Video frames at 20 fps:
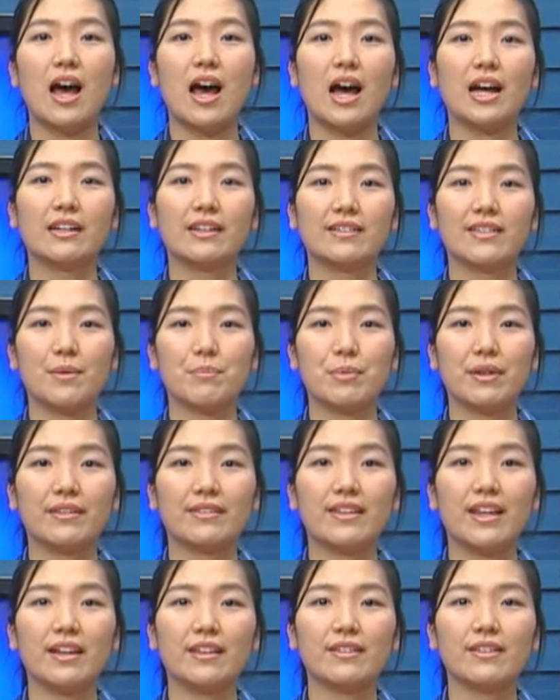On December
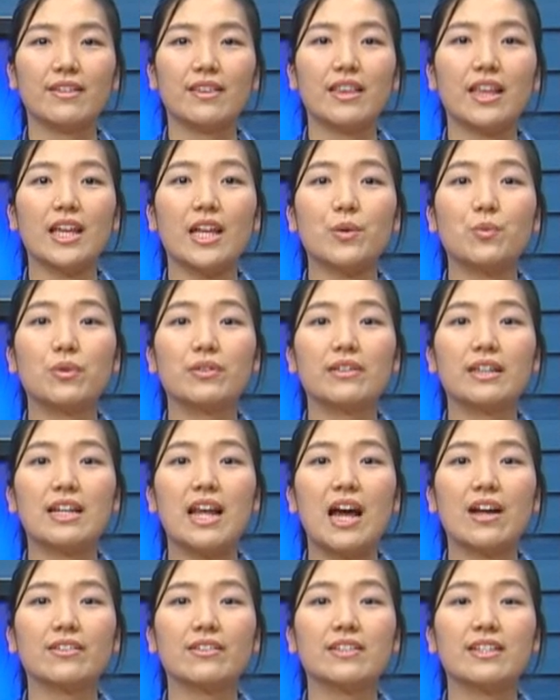6th, it was
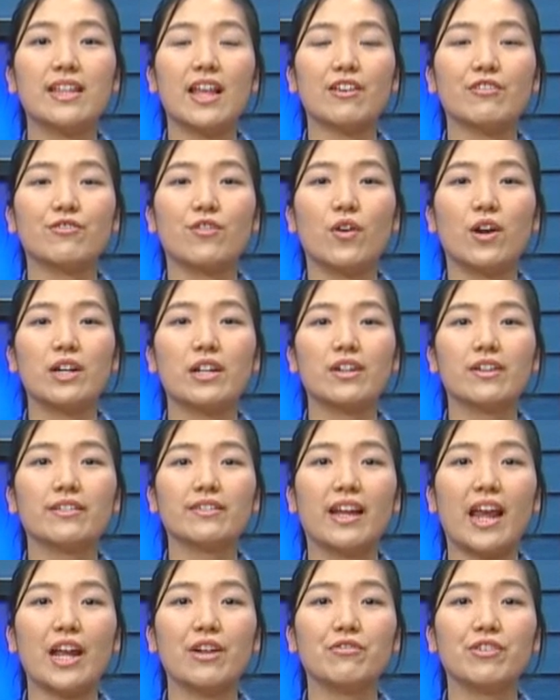announced that
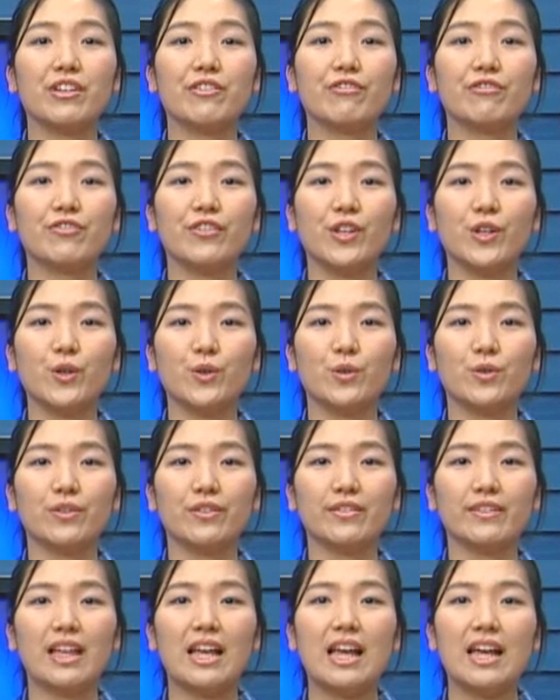foreigners can
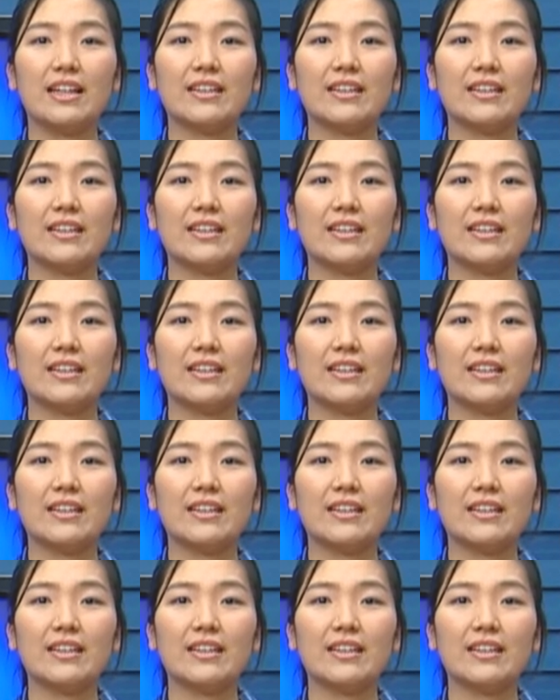refuse